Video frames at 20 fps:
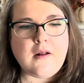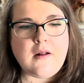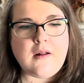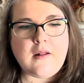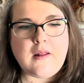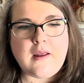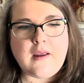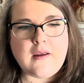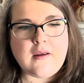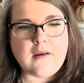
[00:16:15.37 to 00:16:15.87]

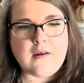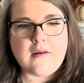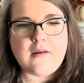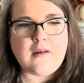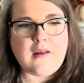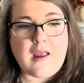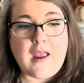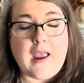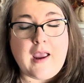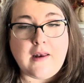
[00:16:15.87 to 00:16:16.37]
like
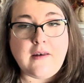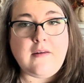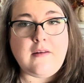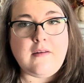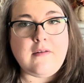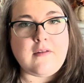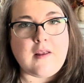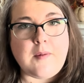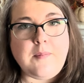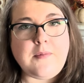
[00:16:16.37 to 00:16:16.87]

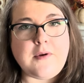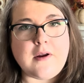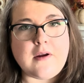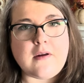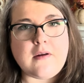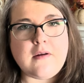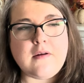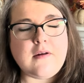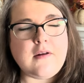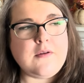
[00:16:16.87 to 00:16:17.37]

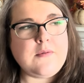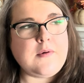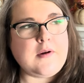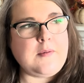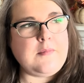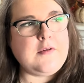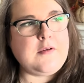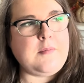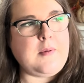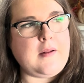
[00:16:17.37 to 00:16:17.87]
antiseptic is what
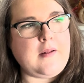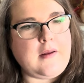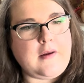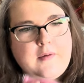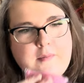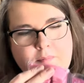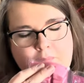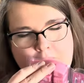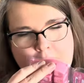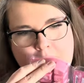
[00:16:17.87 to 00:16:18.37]
I'm
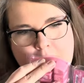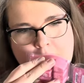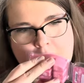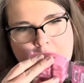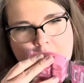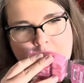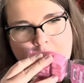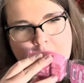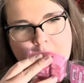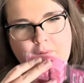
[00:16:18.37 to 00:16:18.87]
smelling
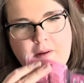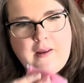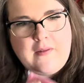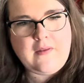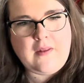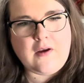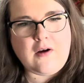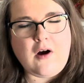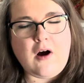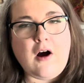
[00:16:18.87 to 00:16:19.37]
and
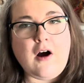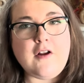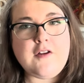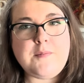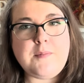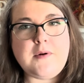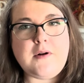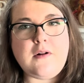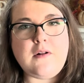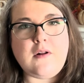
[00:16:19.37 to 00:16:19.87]
like
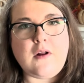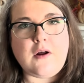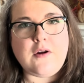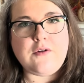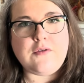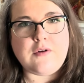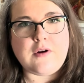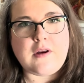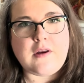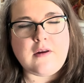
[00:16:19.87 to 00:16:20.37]
hospital
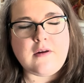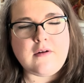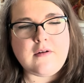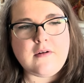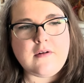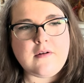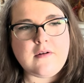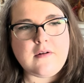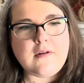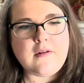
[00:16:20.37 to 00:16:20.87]
laundry.
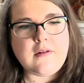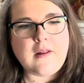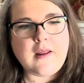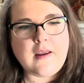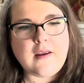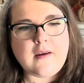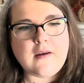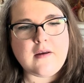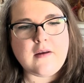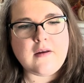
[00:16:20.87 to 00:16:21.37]

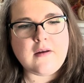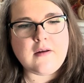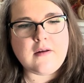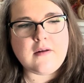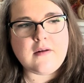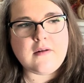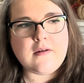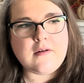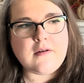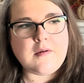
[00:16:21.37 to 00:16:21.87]
Like
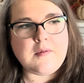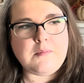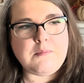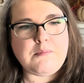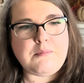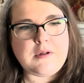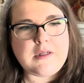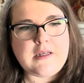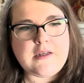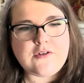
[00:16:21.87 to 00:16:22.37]

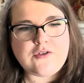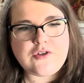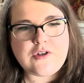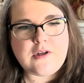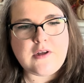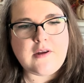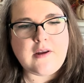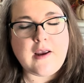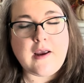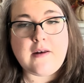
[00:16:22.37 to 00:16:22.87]

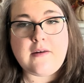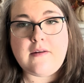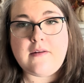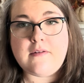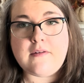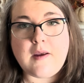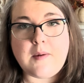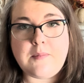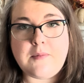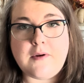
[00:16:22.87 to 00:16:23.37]
bleachy
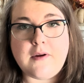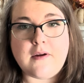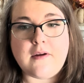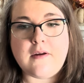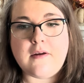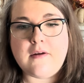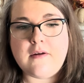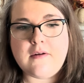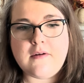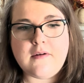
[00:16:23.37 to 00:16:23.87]

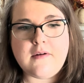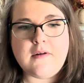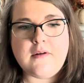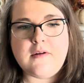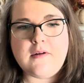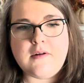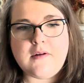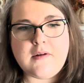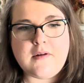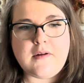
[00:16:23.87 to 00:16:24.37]
antiseptic
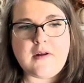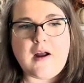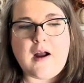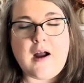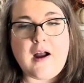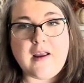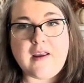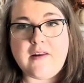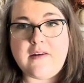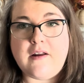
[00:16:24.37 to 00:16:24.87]

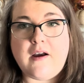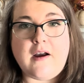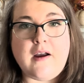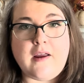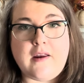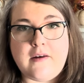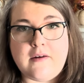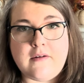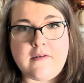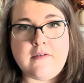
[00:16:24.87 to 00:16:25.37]

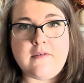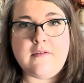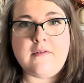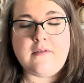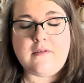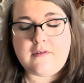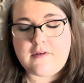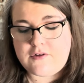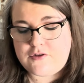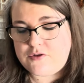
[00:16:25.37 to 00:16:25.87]
iodine
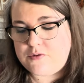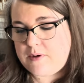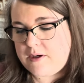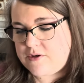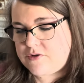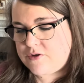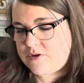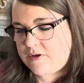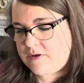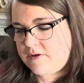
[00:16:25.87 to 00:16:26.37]

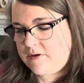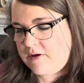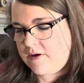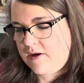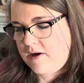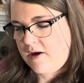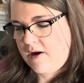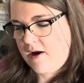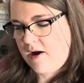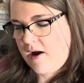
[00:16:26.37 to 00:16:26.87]
situation.
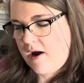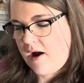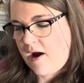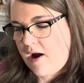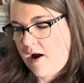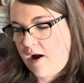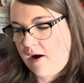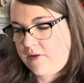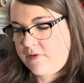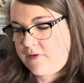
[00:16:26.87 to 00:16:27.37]

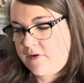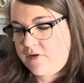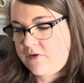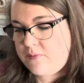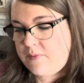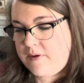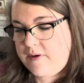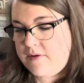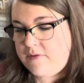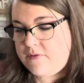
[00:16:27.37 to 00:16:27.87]
This
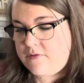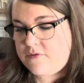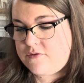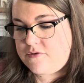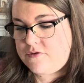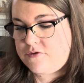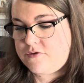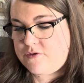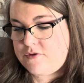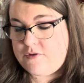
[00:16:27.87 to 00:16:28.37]
one is
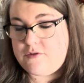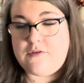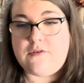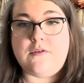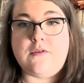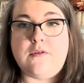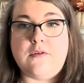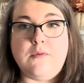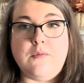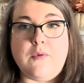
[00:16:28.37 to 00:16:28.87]
just
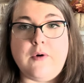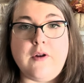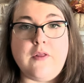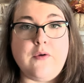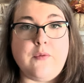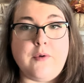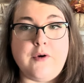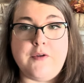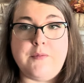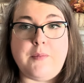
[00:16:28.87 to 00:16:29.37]
one of the
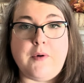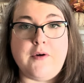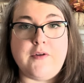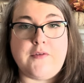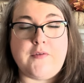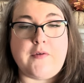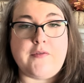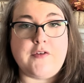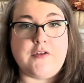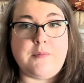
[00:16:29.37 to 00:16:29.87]
worst bars
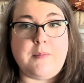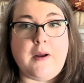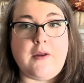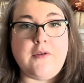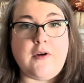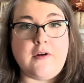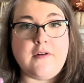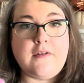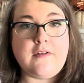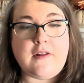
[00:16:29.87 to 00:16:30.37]
I've ever smelled,
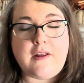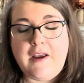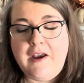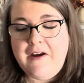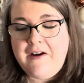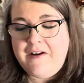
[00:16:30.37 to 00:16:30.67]
honestly.